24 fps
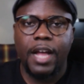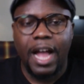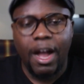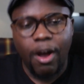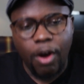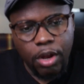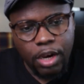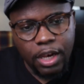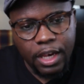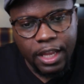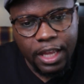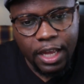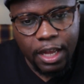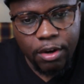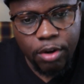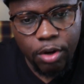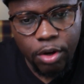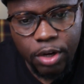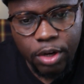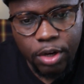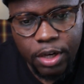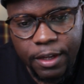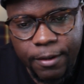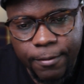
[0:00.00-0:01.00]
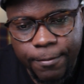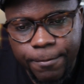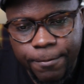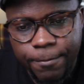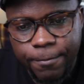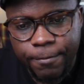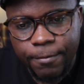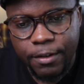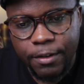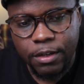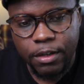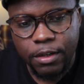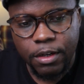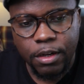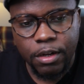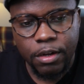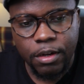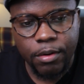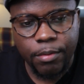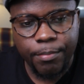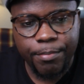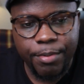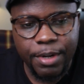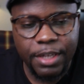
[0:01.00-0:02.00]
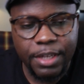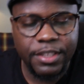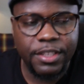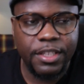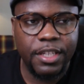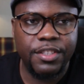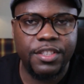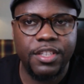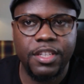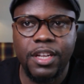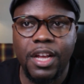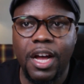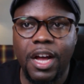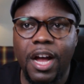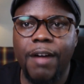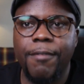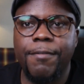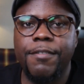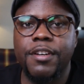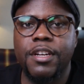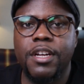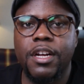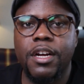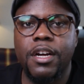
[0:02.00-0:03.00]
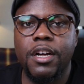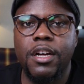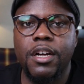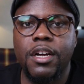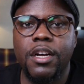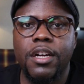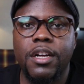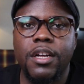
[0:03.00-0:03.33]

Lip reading: Only and only if presidents in Africa